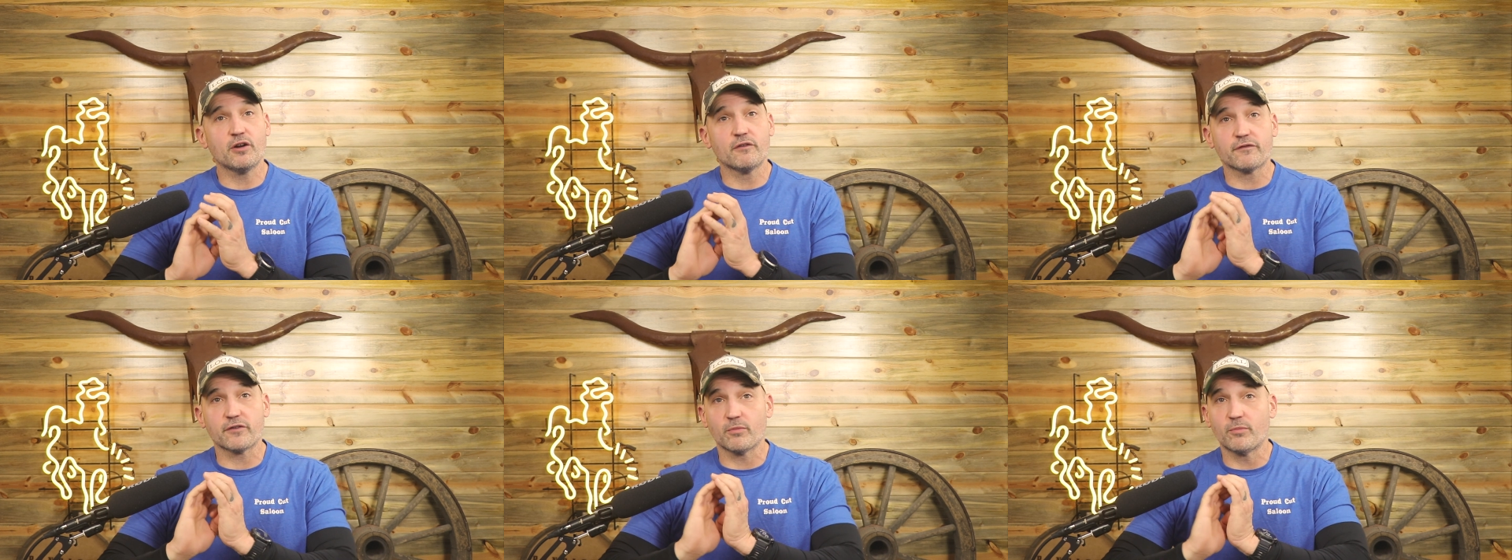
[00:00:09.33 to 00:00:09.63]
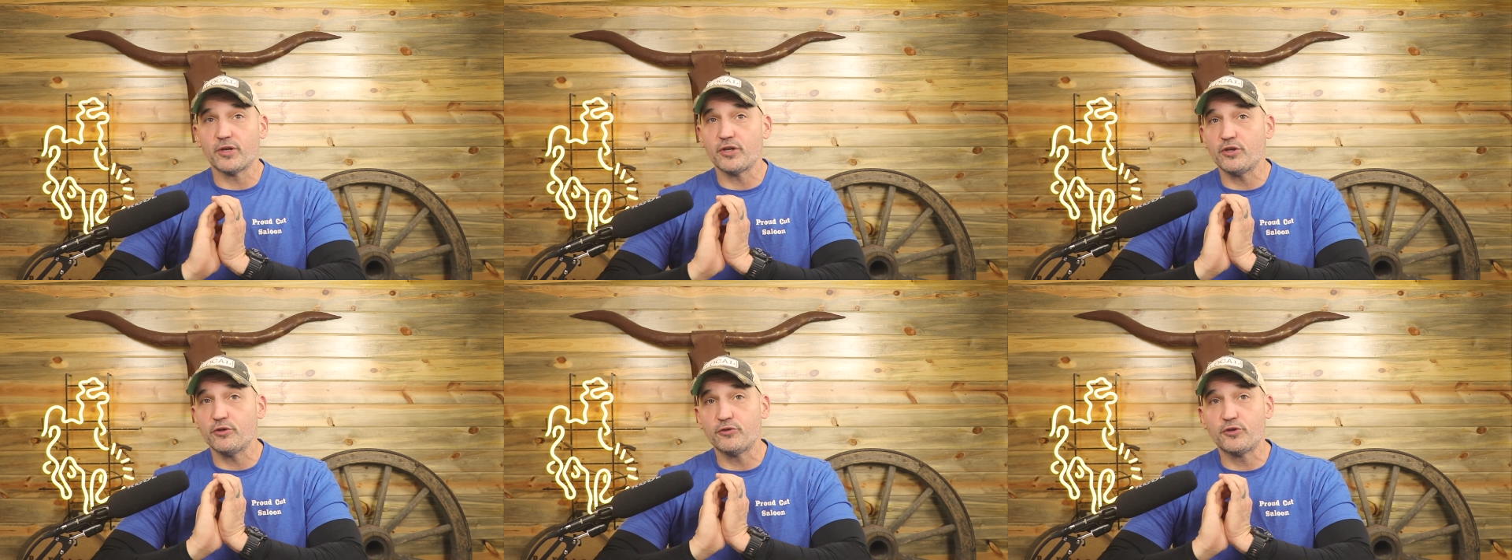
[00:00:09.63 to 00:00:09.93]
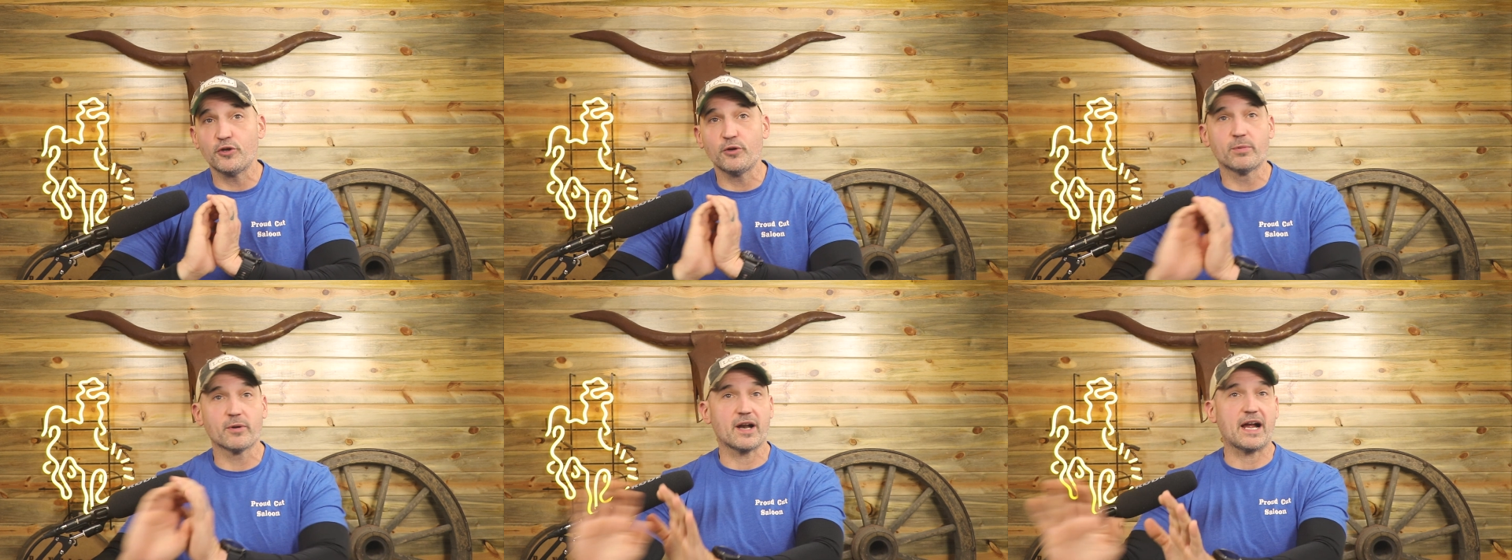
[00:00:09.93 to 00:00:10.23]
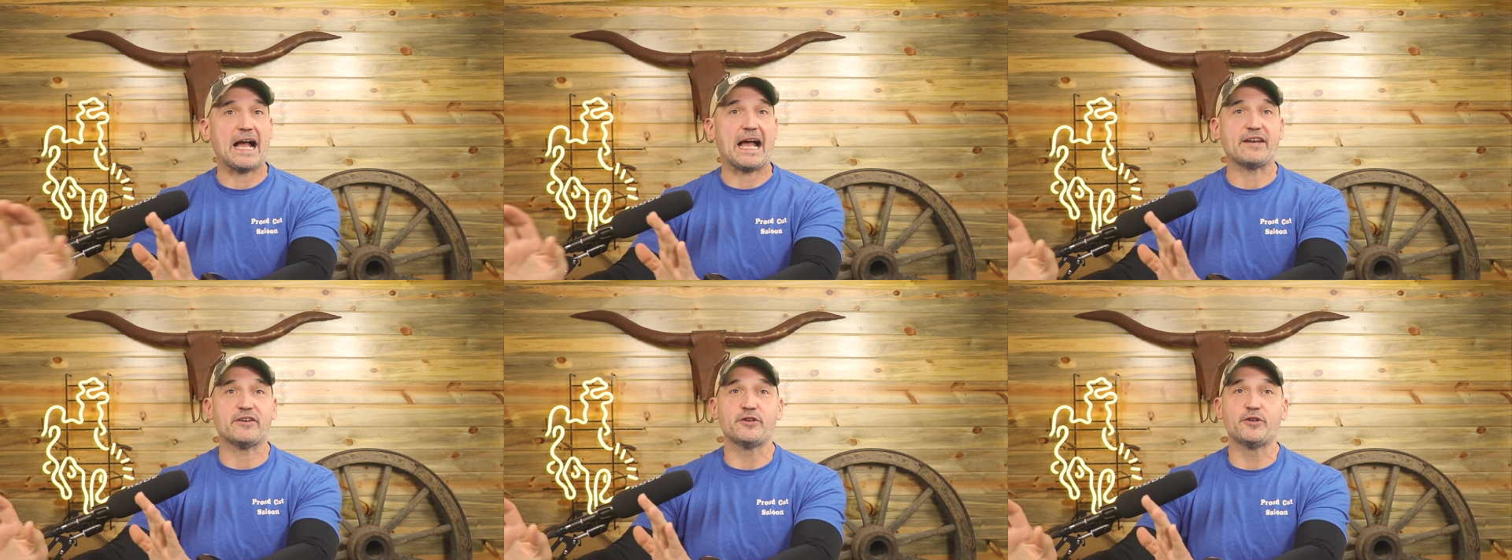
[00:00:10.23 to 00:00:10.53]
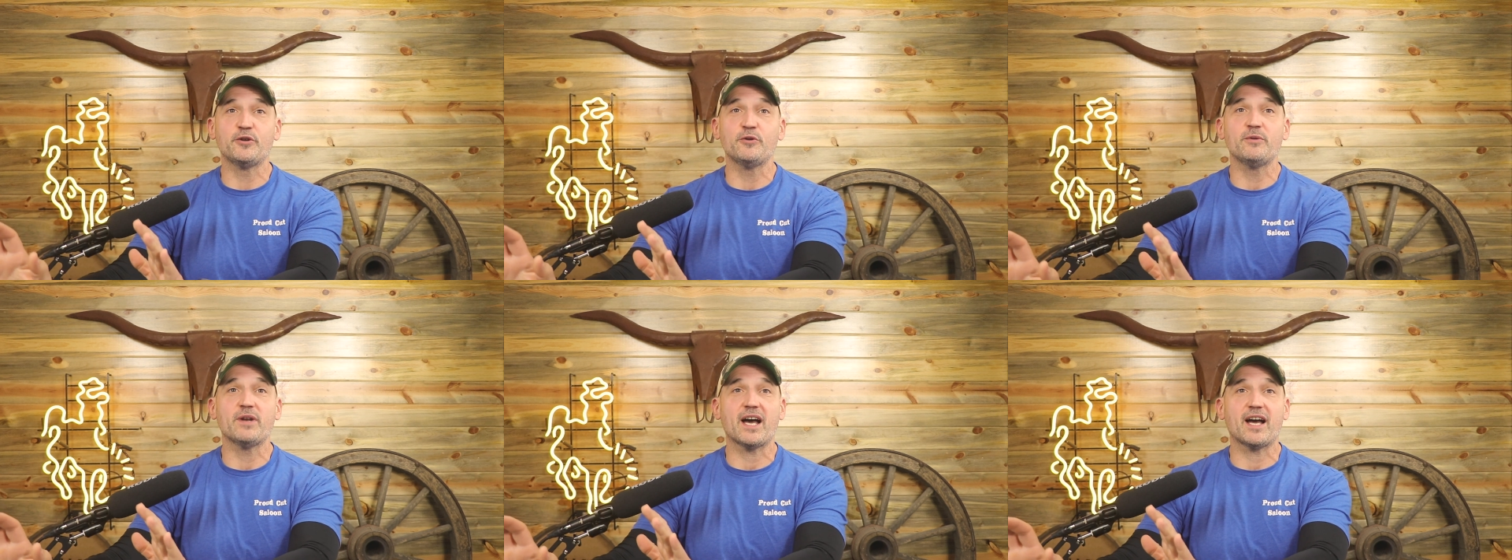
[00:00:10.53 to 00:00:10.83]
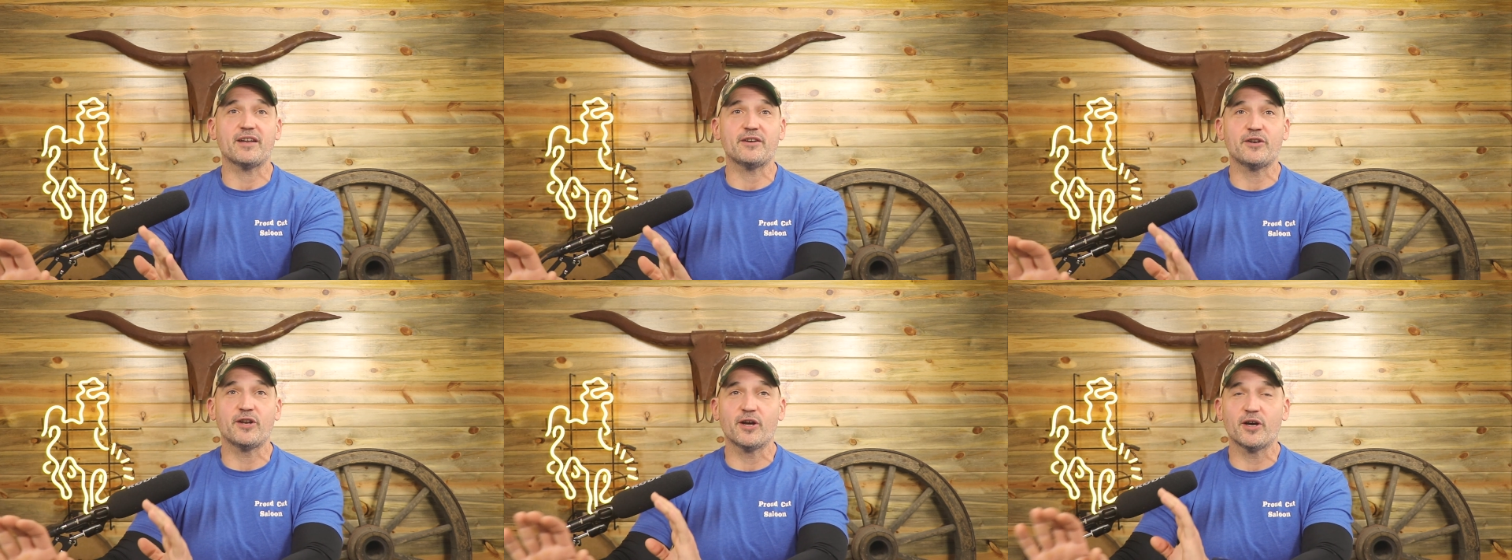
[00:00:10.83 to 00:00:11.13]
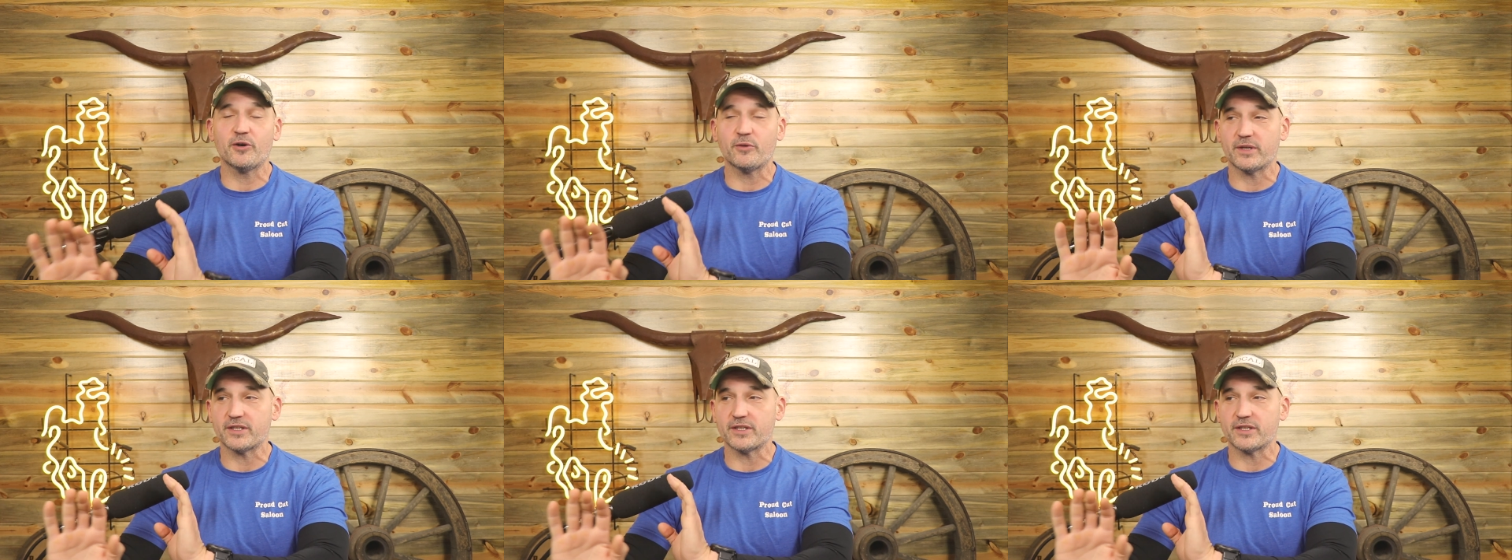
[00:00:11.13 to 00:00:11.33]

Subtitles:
from a YouTuber I do not know.